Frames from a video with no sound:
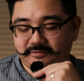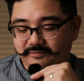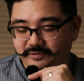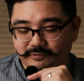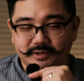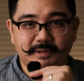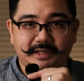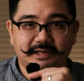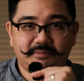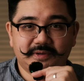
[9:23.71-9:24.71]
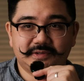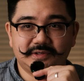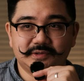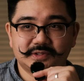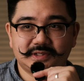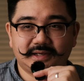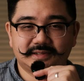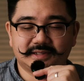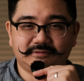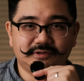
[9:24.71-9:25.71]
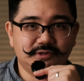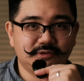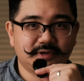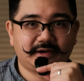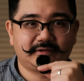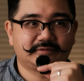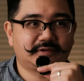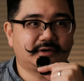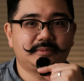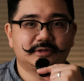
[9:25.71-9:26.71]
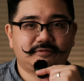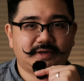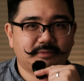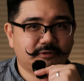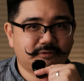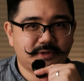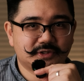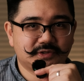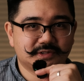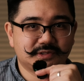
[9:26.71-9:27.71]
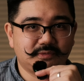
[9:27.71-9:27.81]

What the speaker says: Feel free to pick it up when you do see it, and if you are able to find more information as to